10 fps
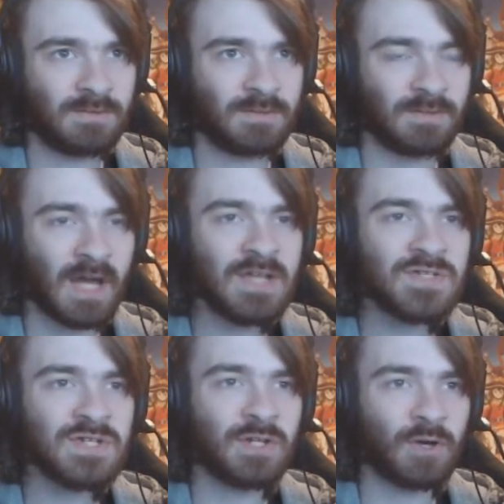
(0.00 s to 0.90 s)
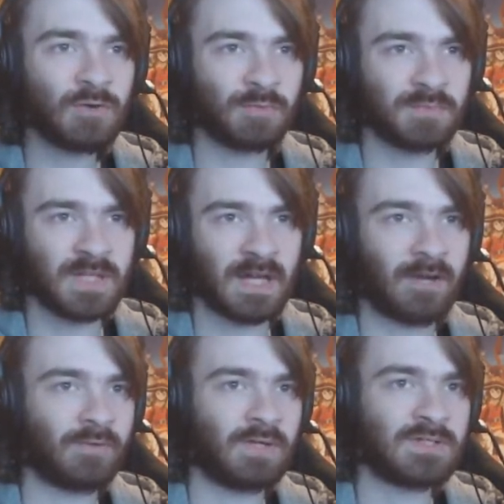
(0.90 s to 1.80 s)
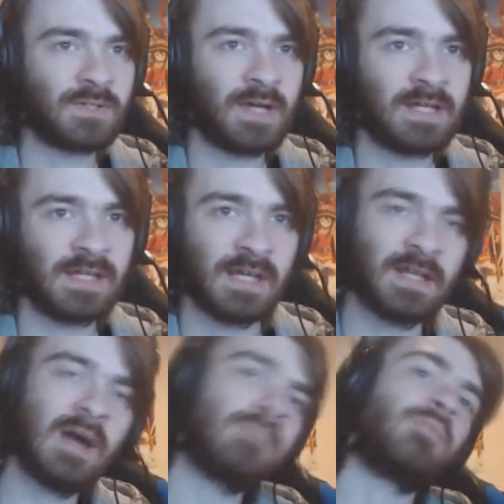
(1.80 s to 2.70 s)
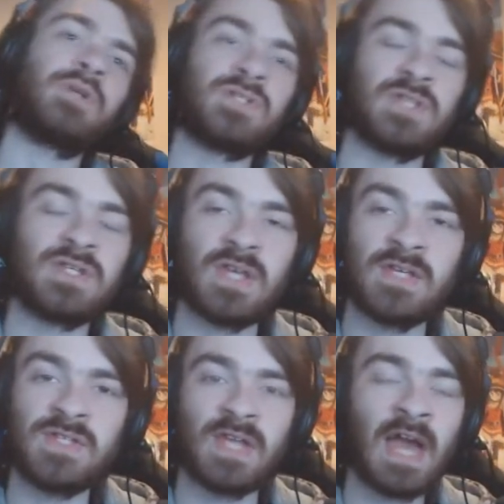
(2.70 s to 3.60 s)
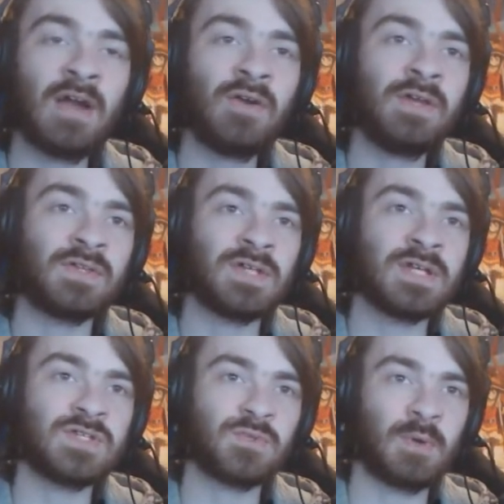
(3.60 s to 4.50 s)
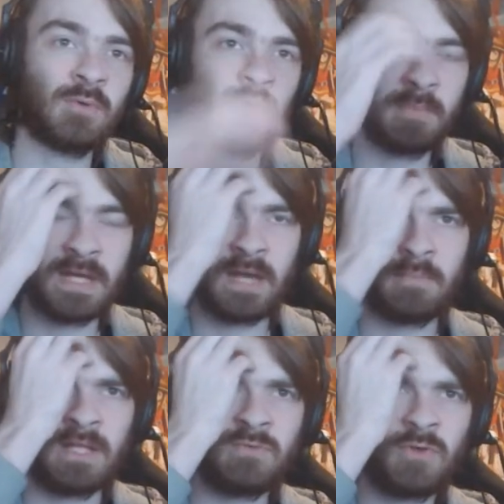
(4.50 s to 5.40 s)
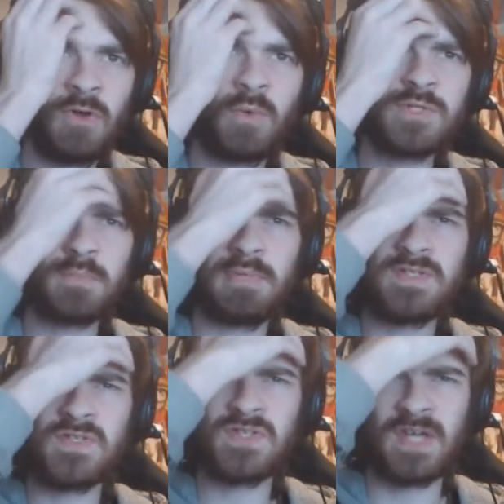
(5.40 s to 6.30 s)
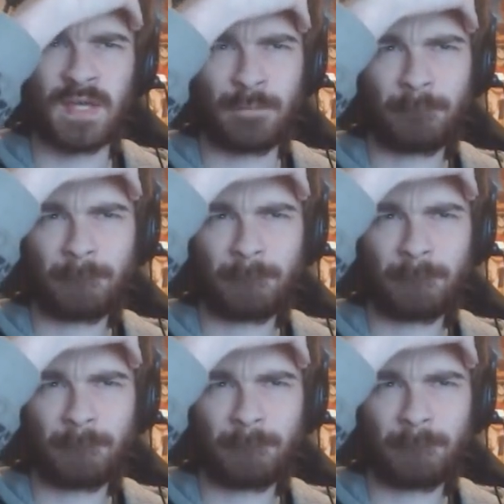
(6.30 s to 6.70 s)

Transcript: Nice in Novum Town. Let's go ahead heal up, because this is the area that takes us to where we want to be, I believe. Or was it Pelissa City?